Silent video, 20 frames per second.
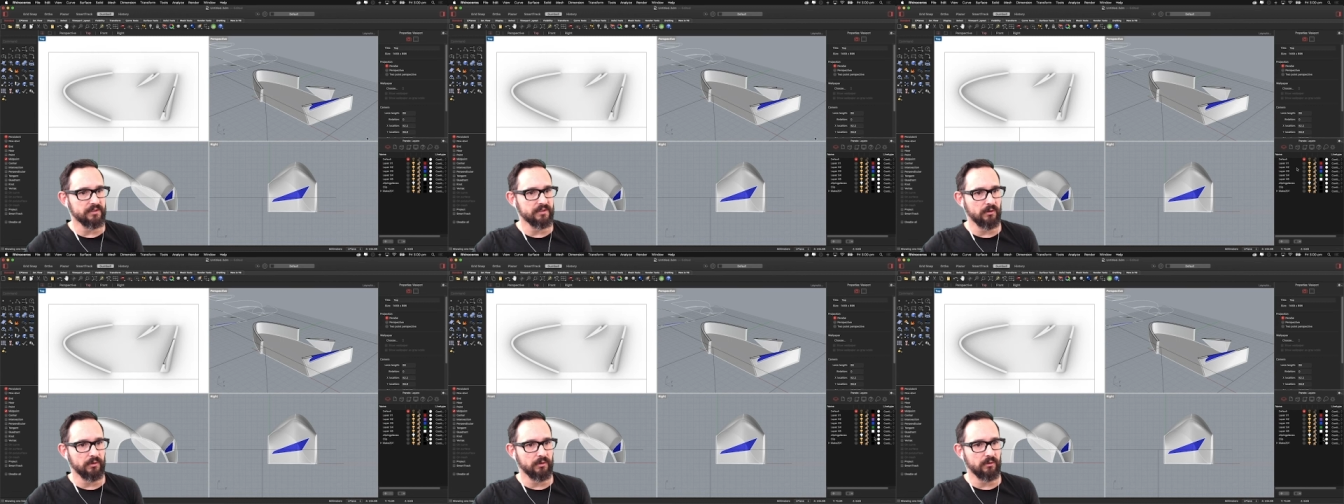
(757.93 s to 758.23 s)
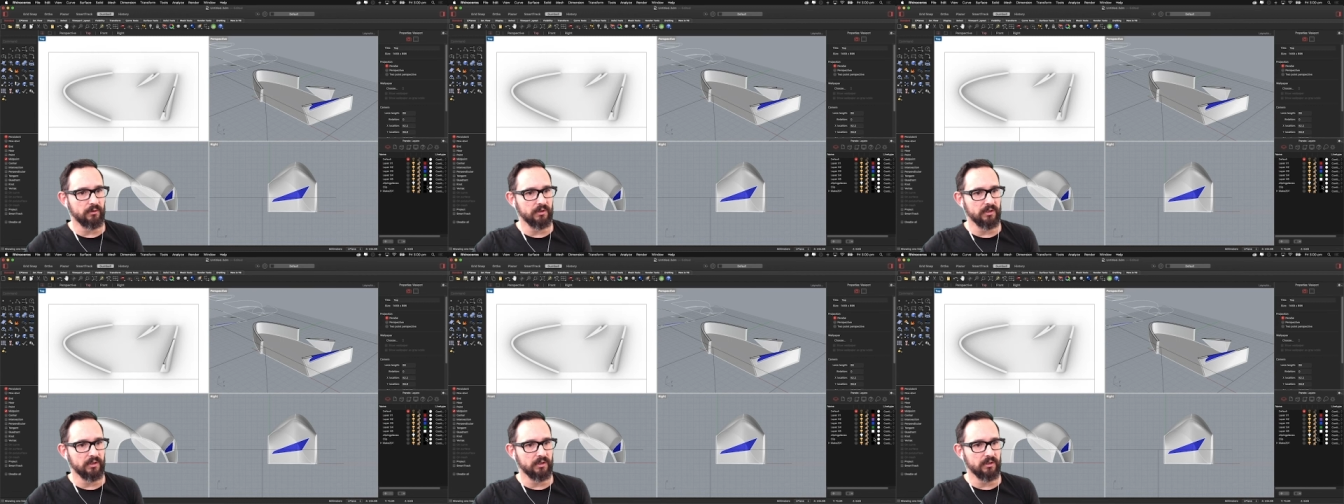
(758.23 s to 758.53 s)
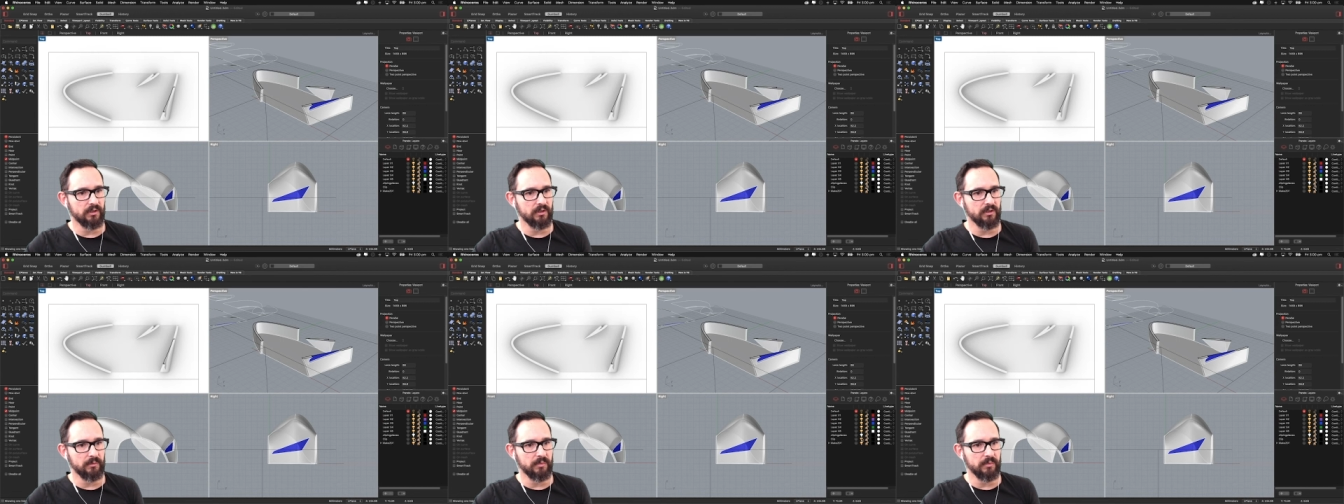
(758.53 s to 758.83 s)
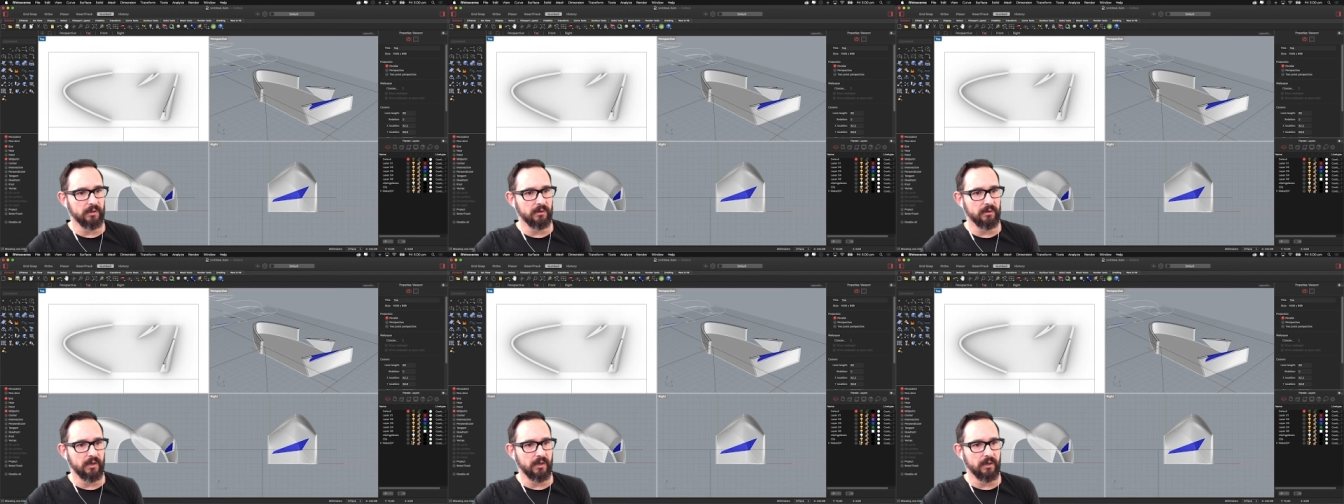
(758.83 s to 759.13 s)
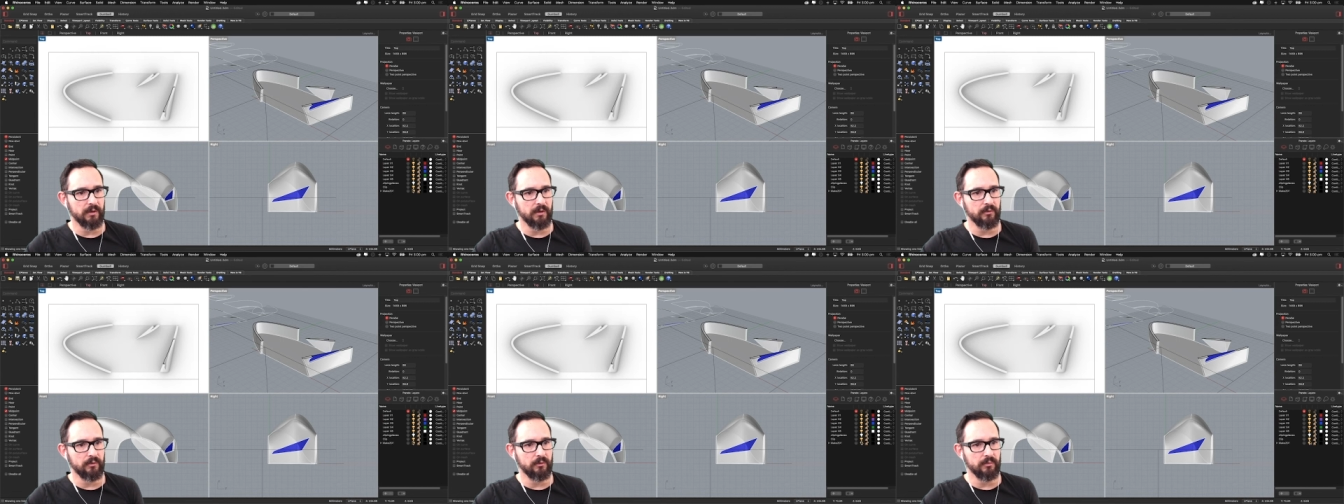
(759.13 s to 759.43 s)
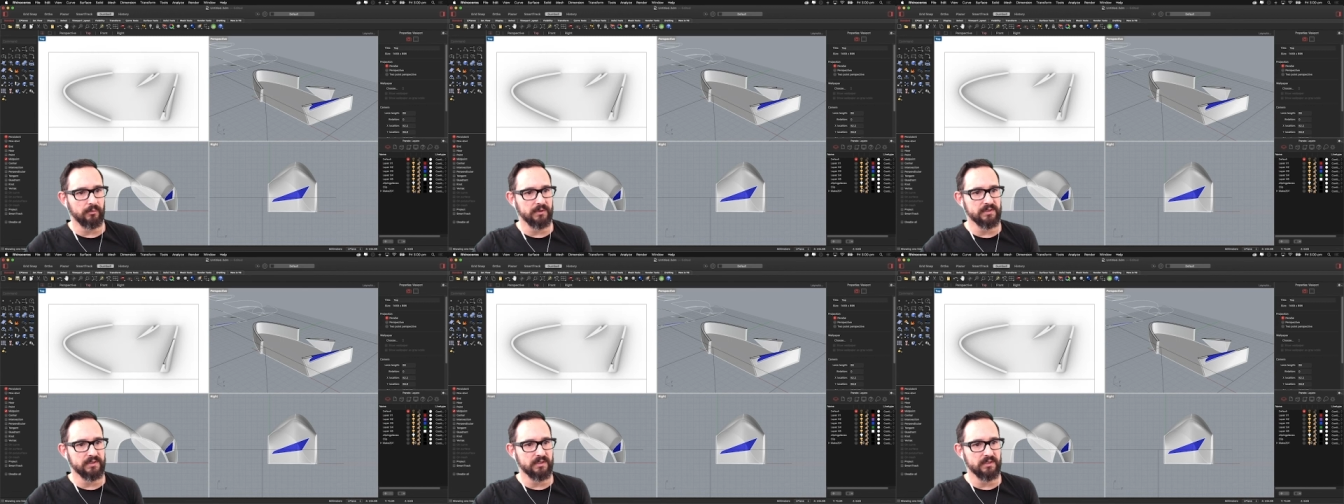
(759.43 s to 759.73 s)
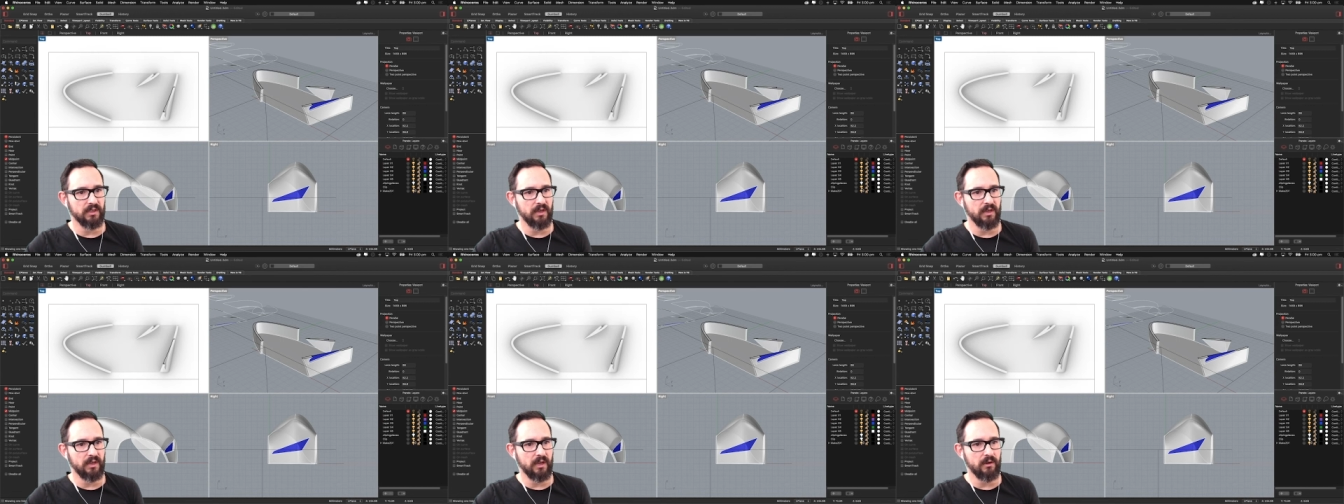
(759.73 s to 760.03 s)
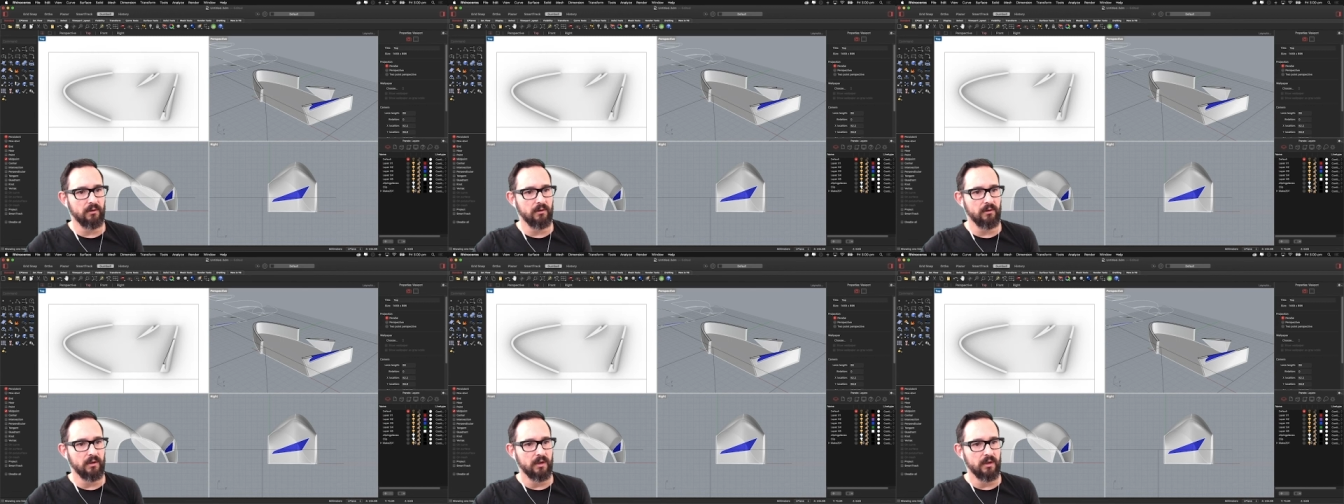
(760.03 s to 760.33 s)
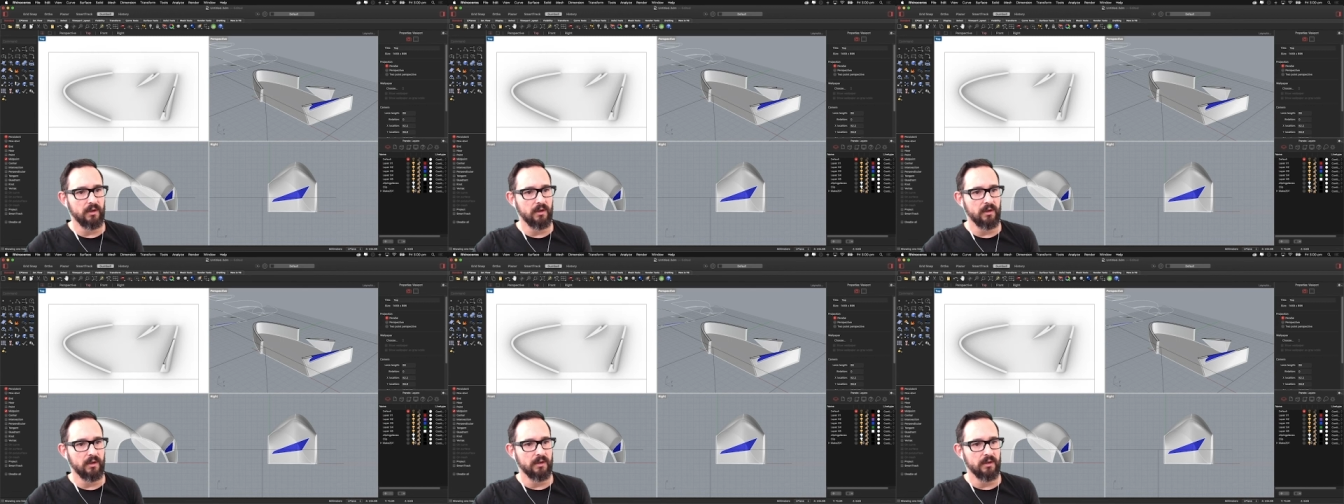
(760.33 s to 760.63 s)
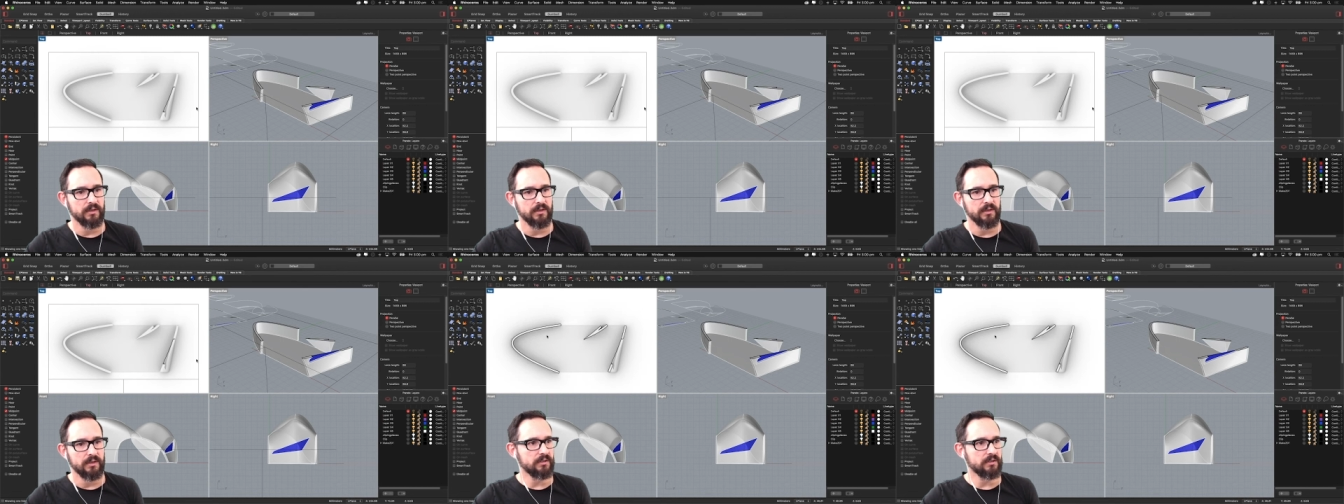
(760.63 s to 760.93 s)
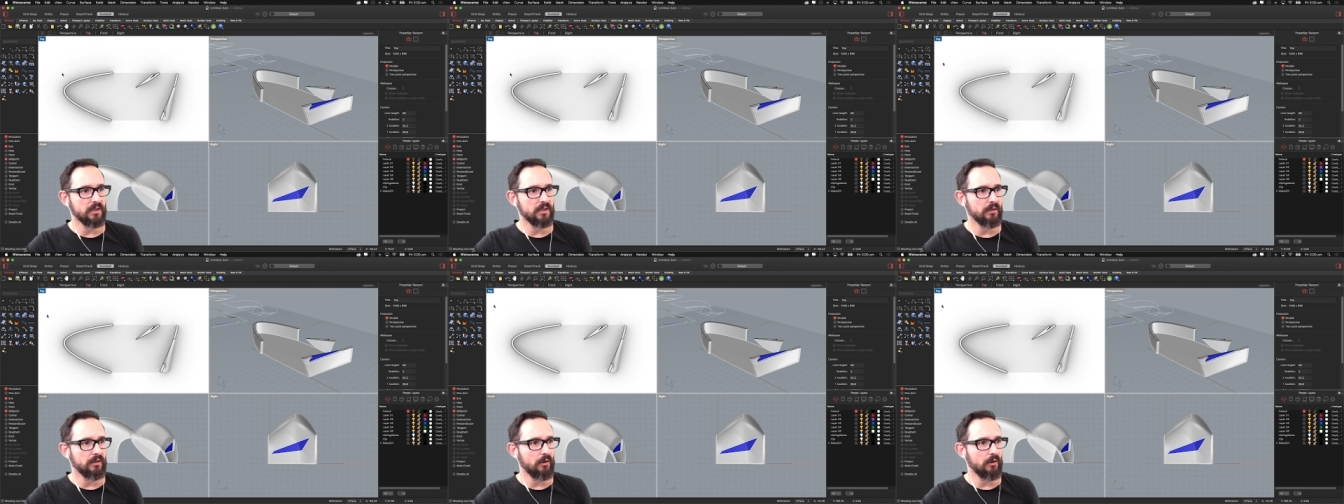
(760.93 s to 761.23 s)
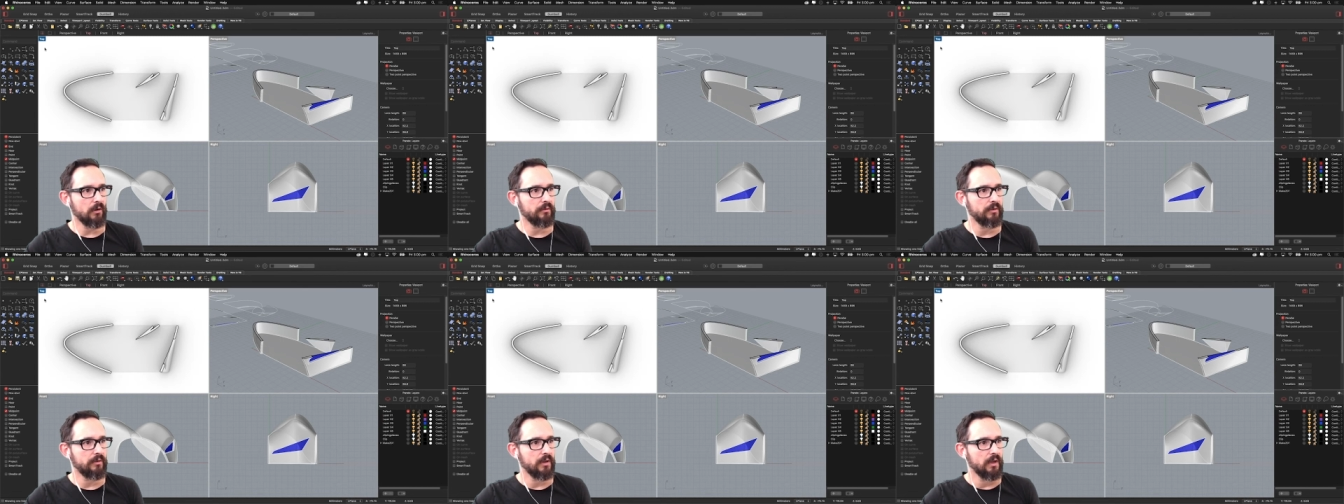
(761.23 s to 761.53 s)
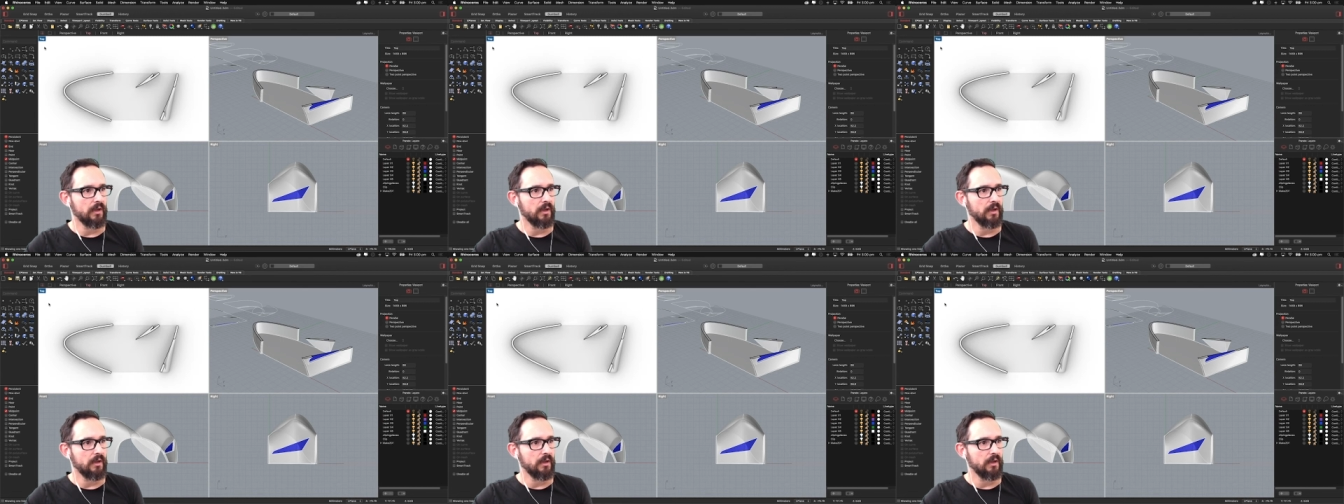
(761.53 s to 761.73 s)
So we don't need the clipping plane to be seen now, so it's turning off.